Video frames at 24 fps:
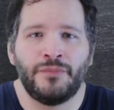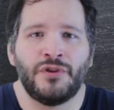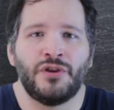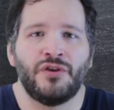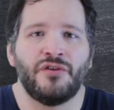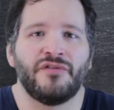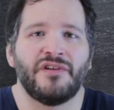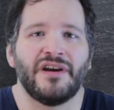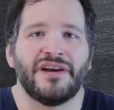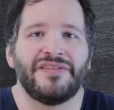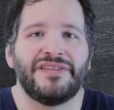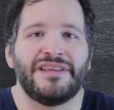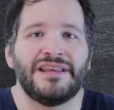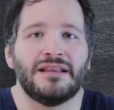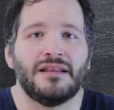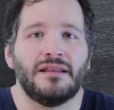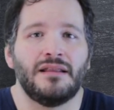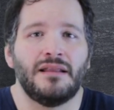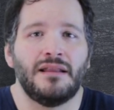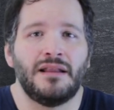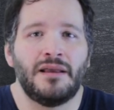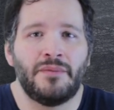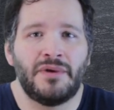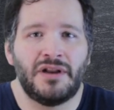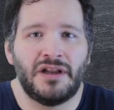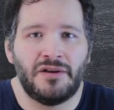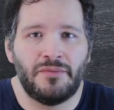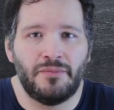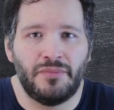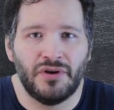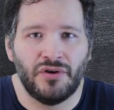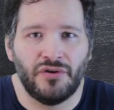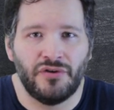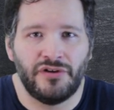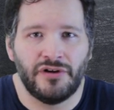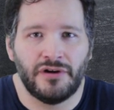you've got the limited
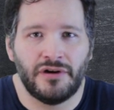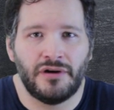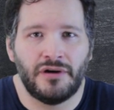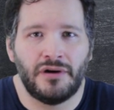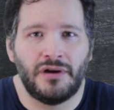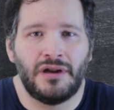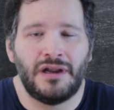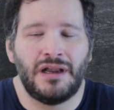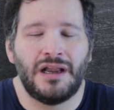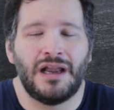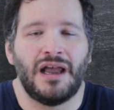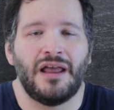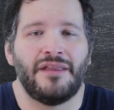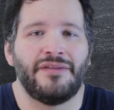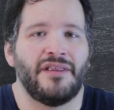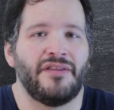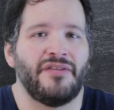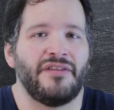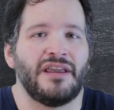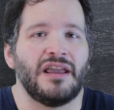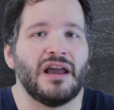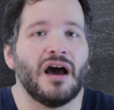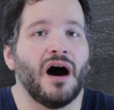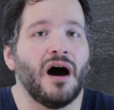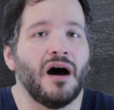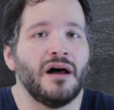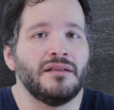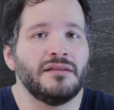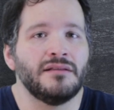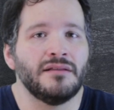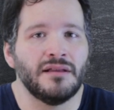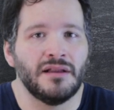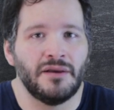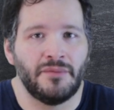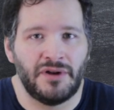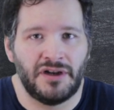builder, and then the
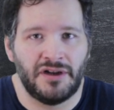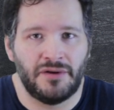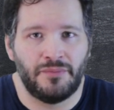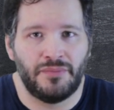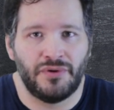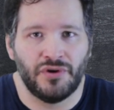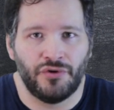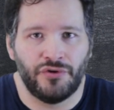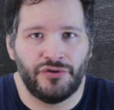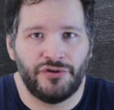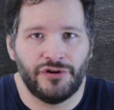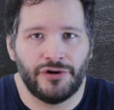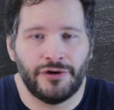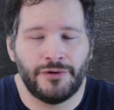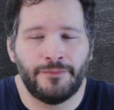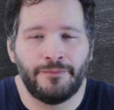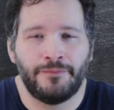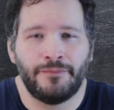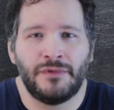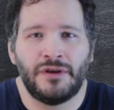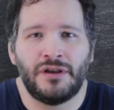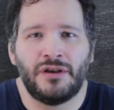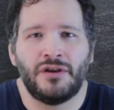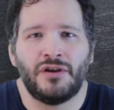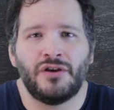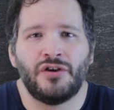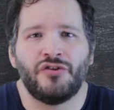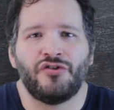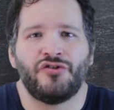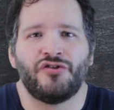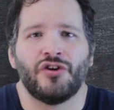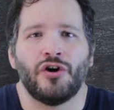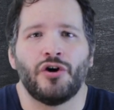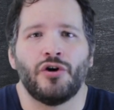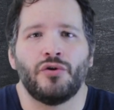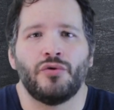unlimited builder.
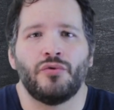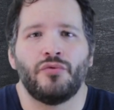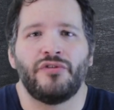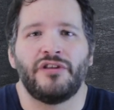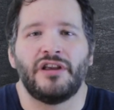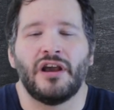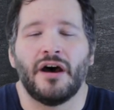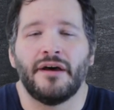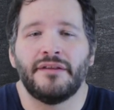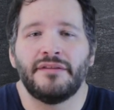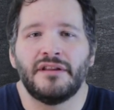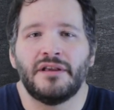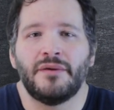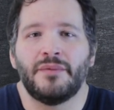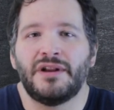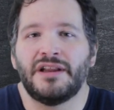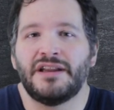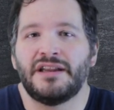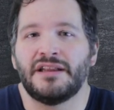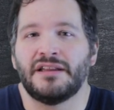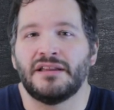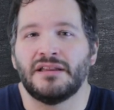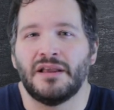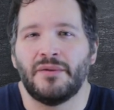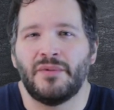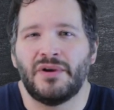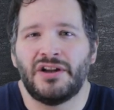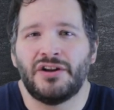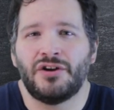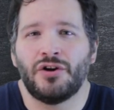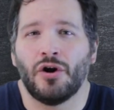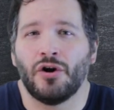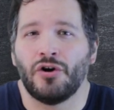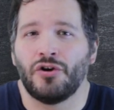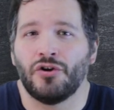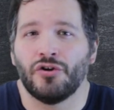So the unlimited and
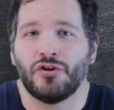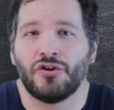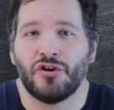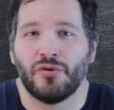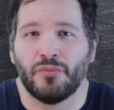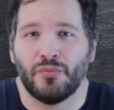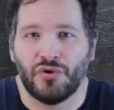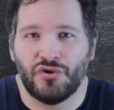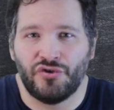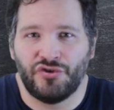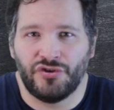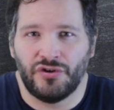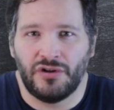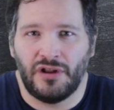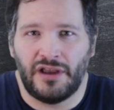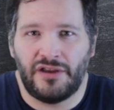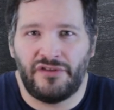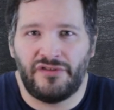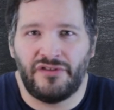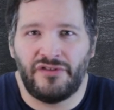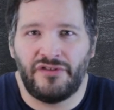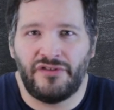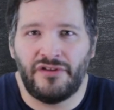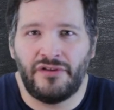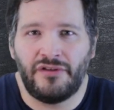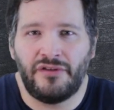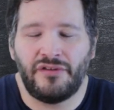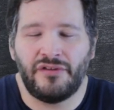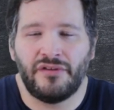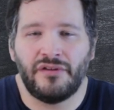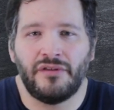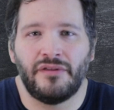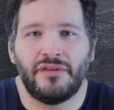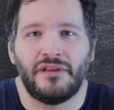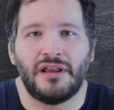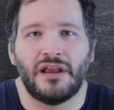limited are your commercial
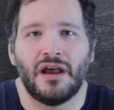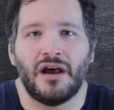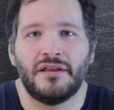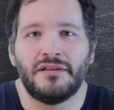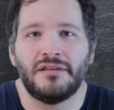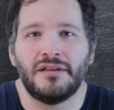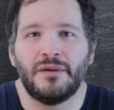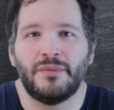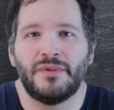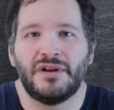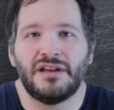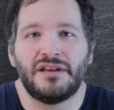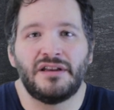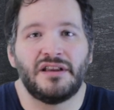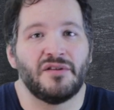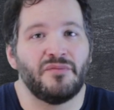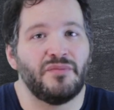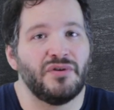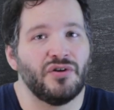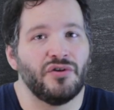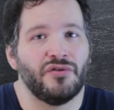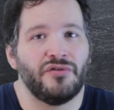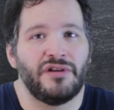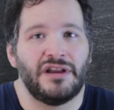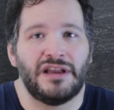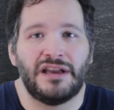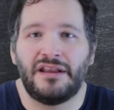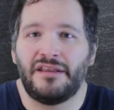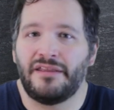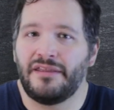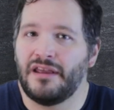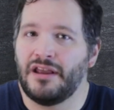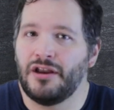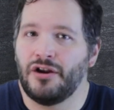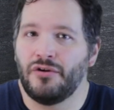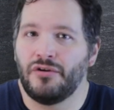licenses. The unlimited can build
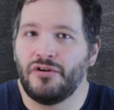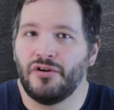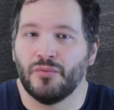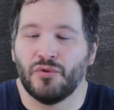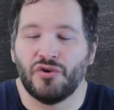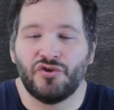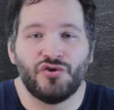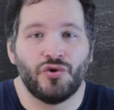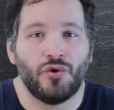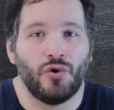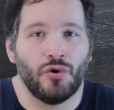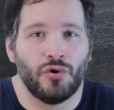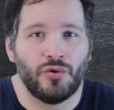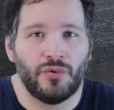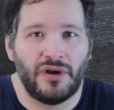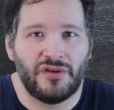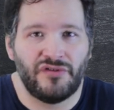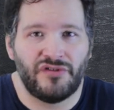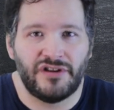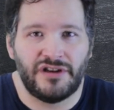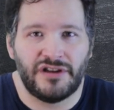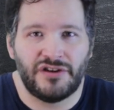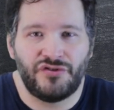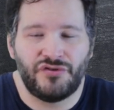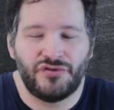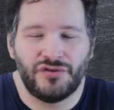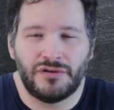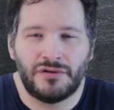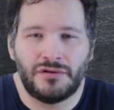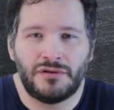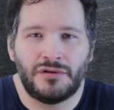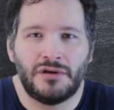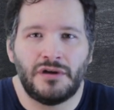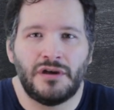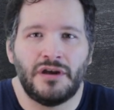anything commercial or residential.